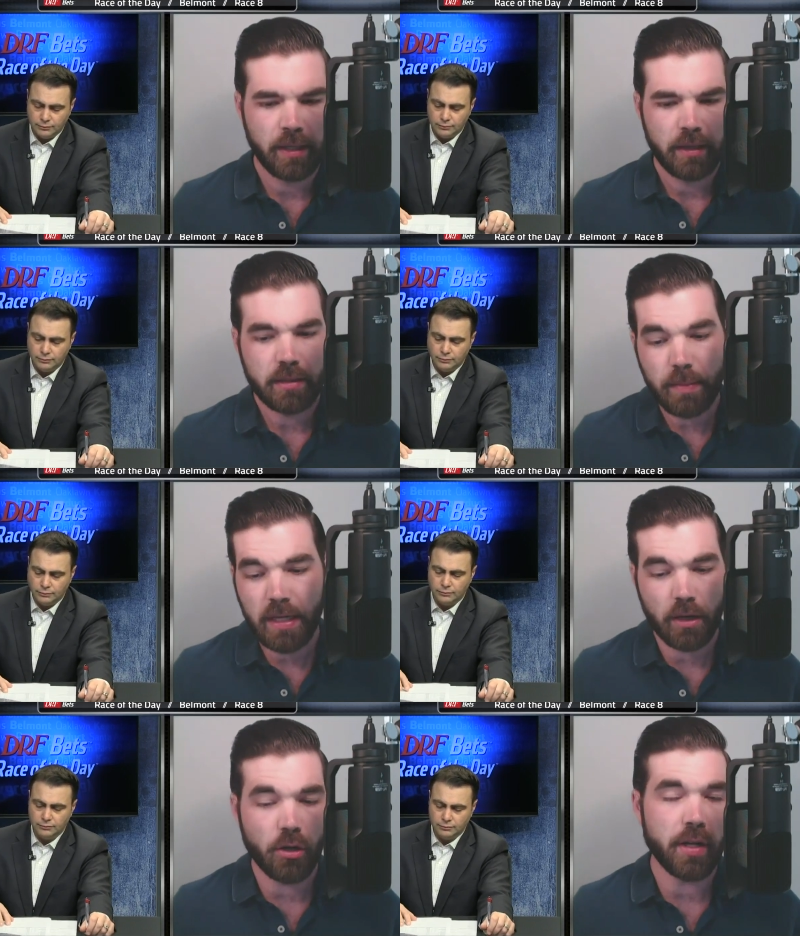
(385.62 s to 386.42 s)
Speaker 1: to me
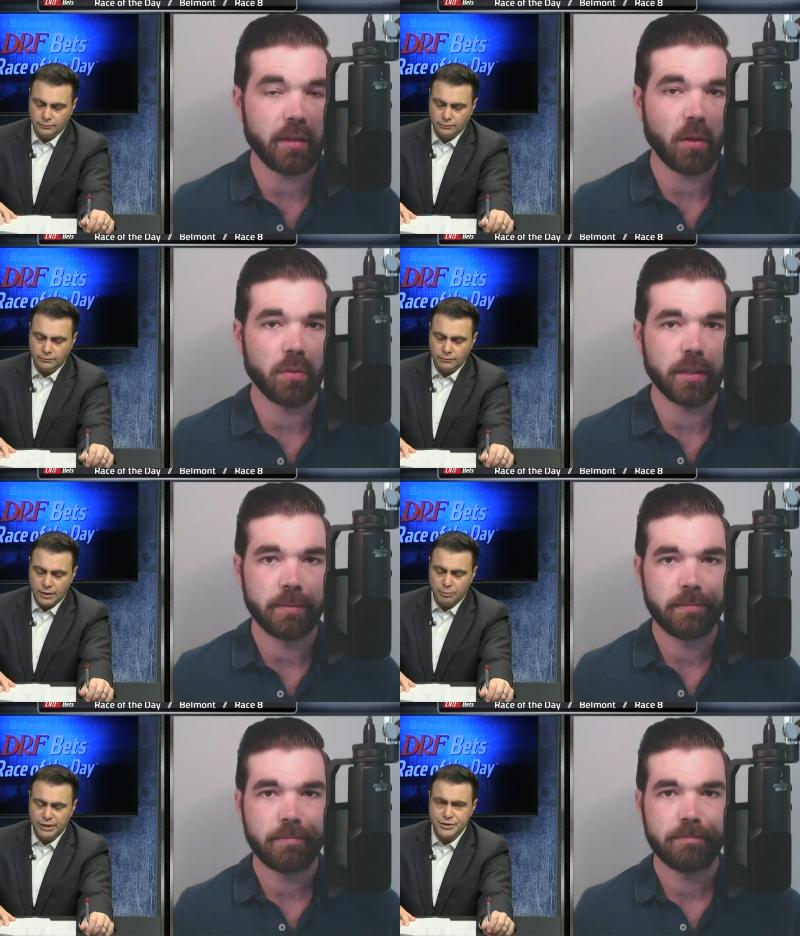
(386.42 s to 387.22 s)
underneath only.
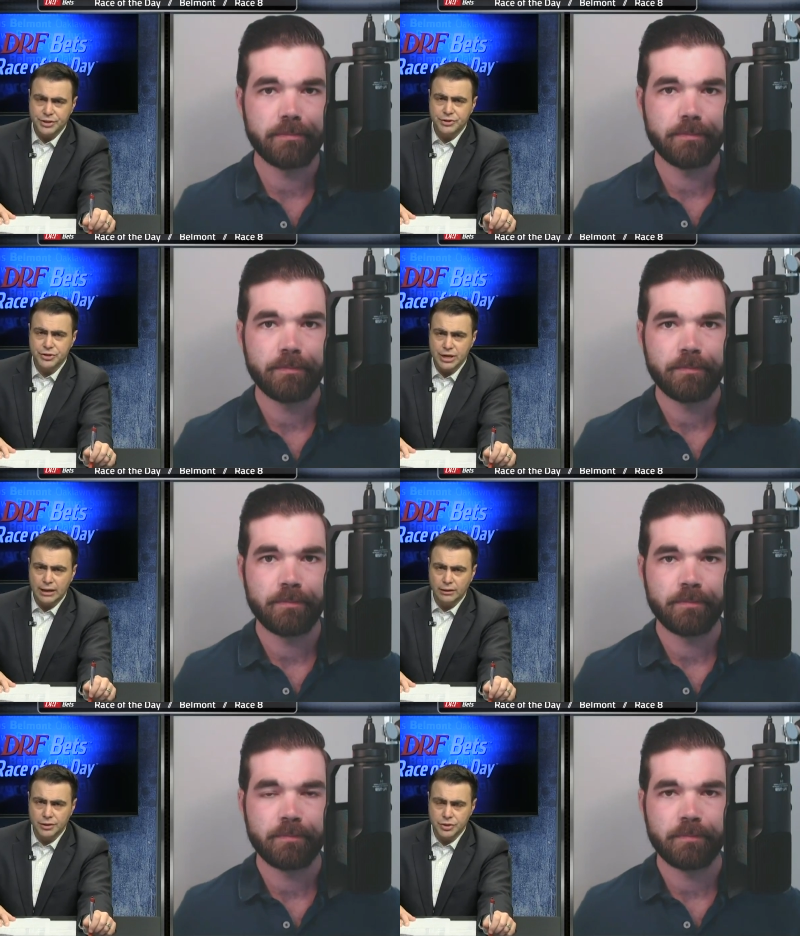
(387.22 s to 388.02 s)
Speaker 2: Blessed
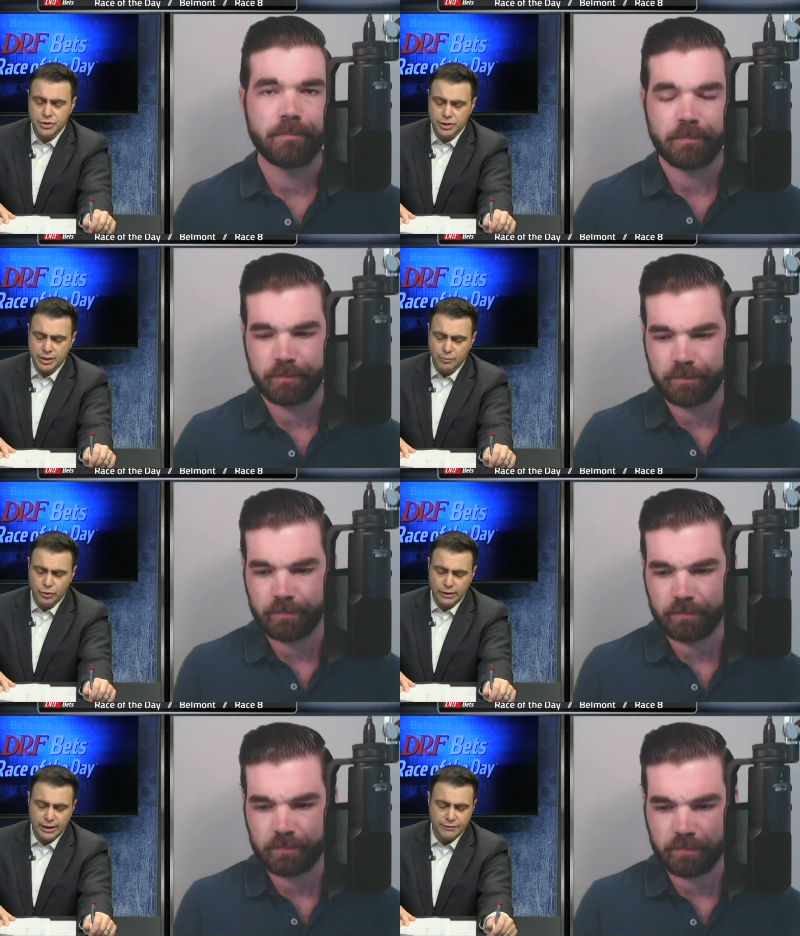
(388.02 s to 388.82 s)
Silence is the
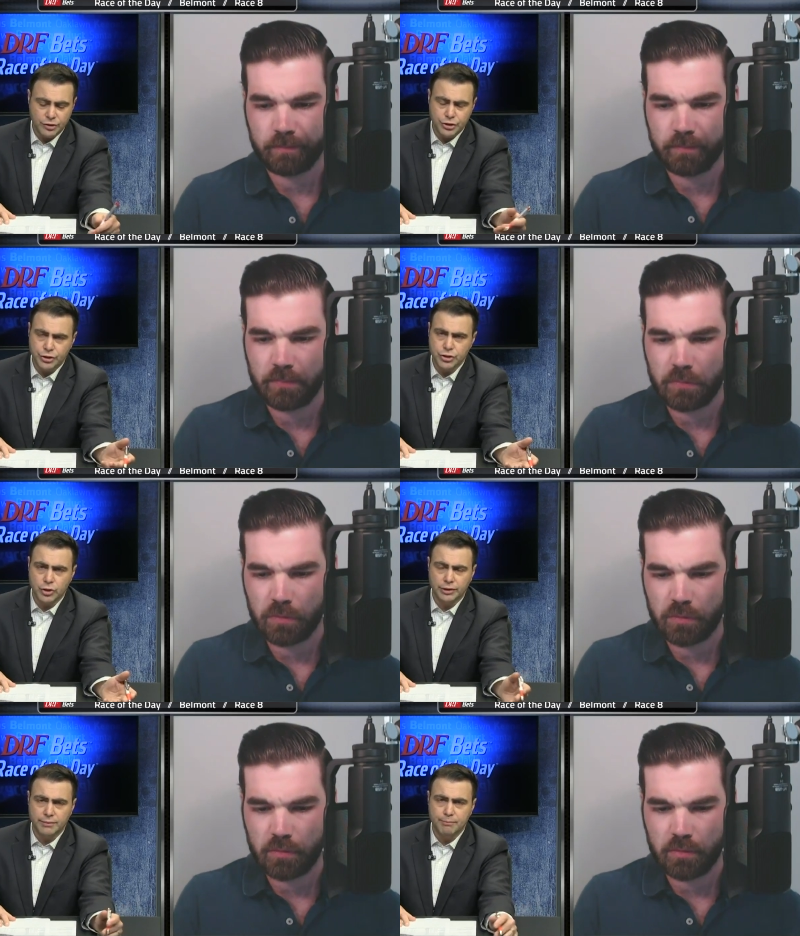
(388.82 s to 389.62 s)
number 11. She just
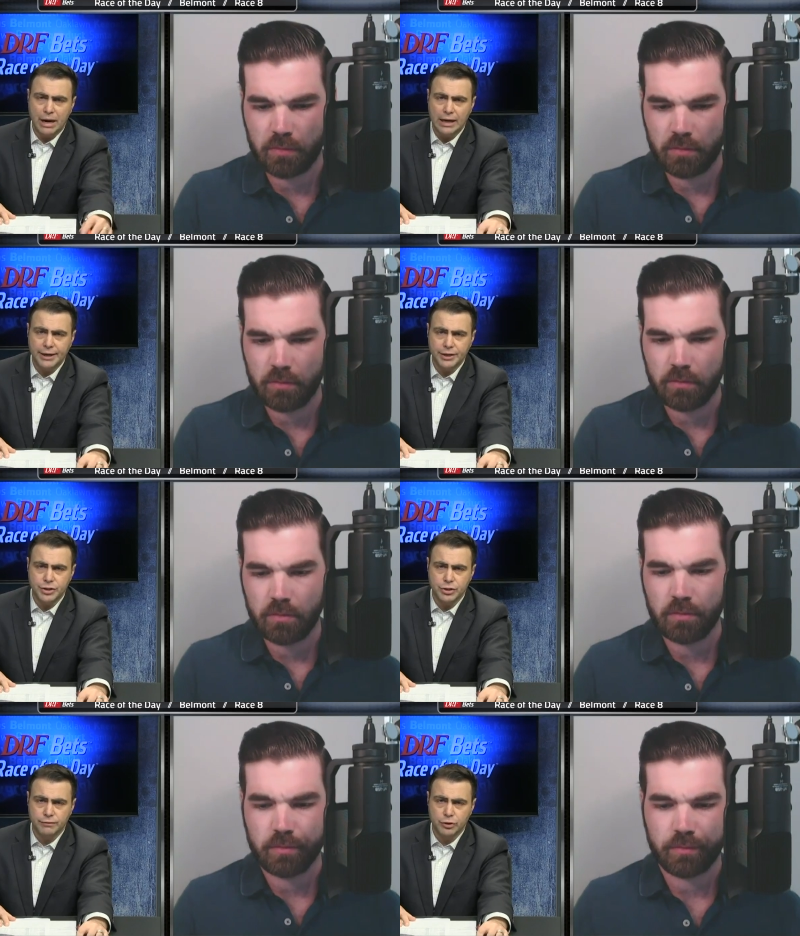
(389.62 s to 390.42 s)
caught the
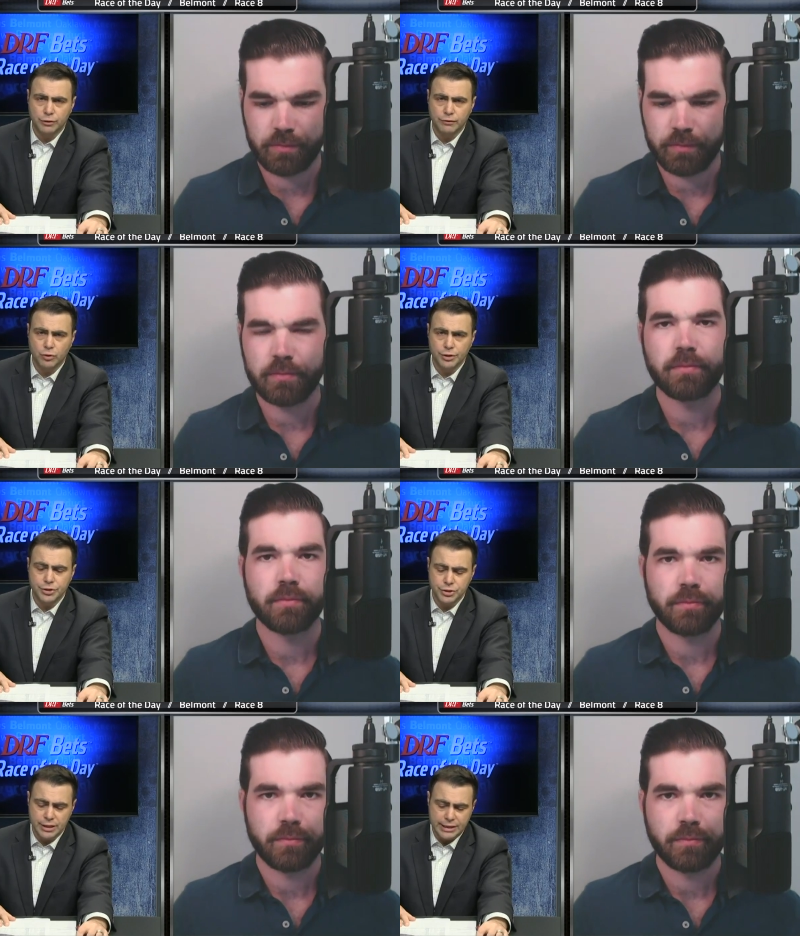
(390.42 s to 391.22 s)
boggiest of turf
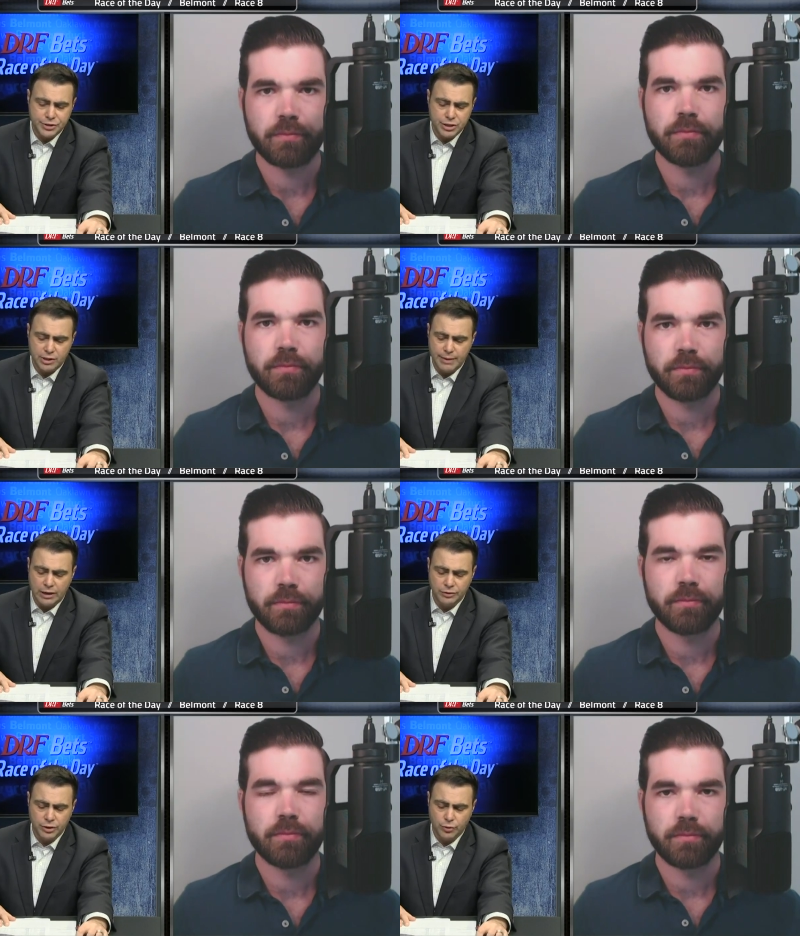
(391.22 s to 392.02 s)
courses last time
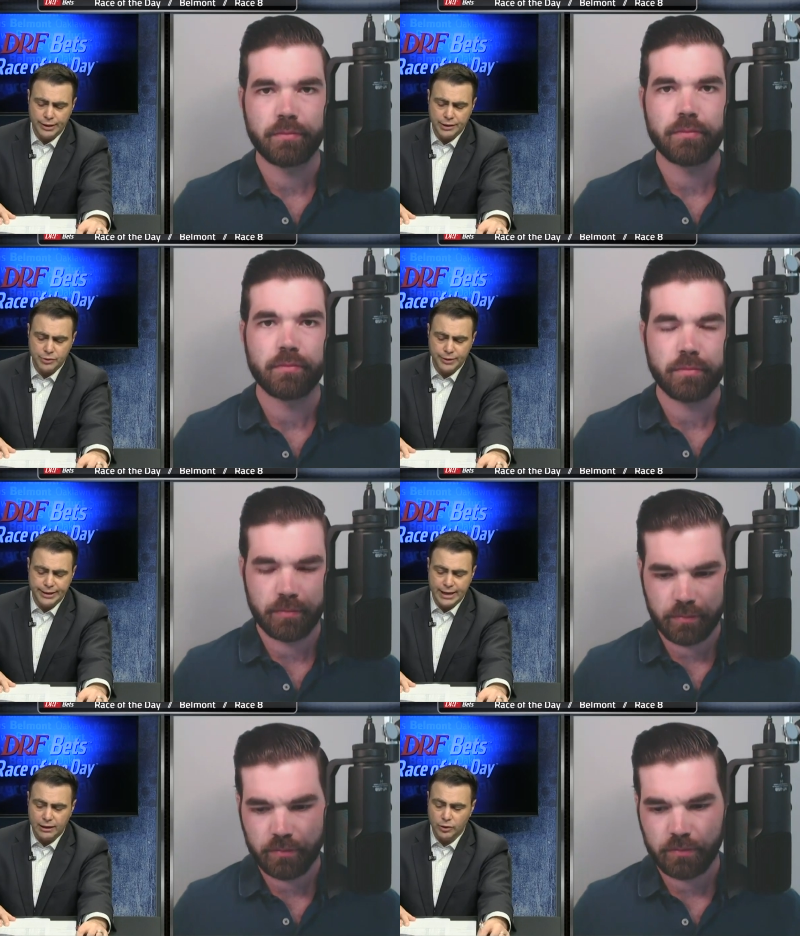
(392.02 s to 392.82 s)
out in the grade 3
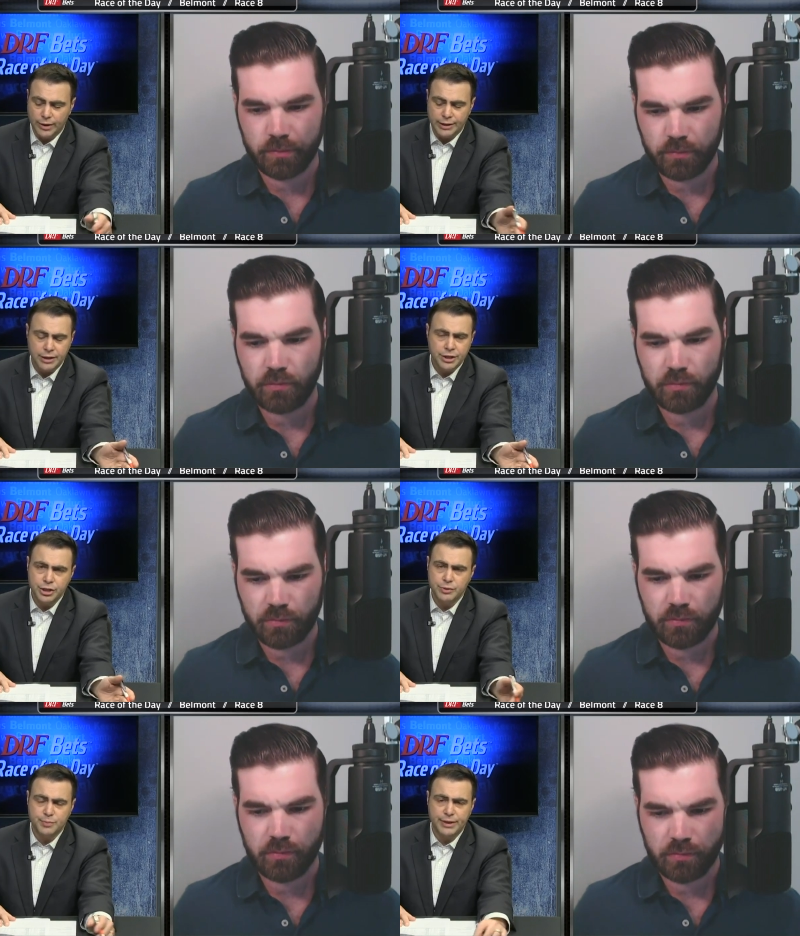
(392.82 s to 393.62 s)
Gallorette.
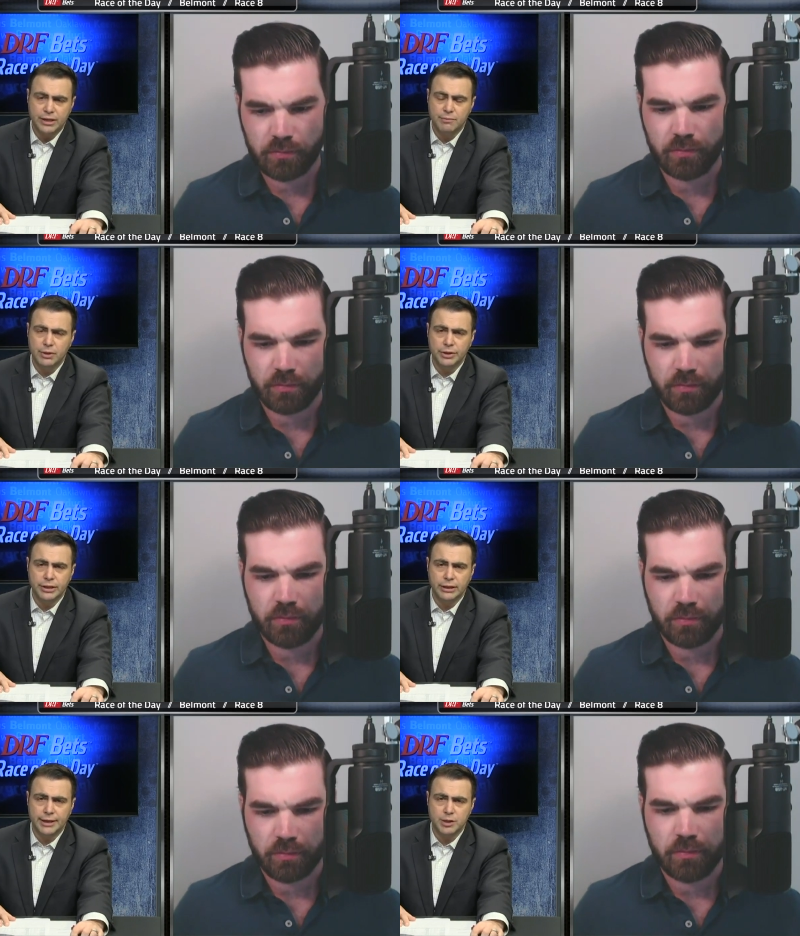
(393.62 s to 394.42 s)
She was beaten a
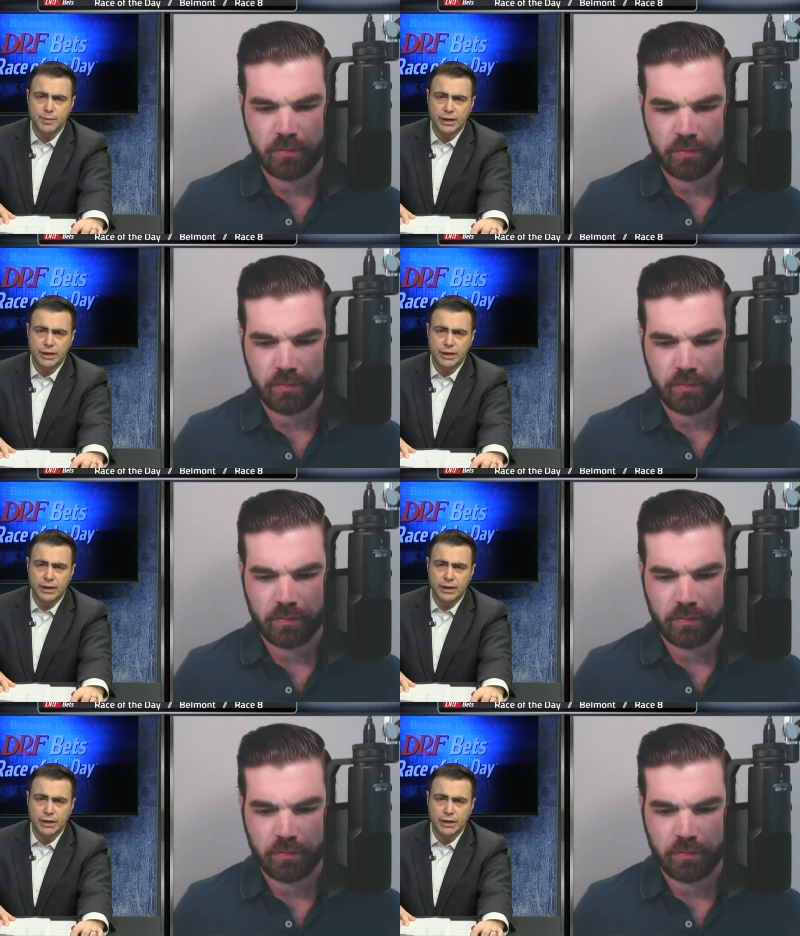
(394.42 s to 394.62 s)
million lengths by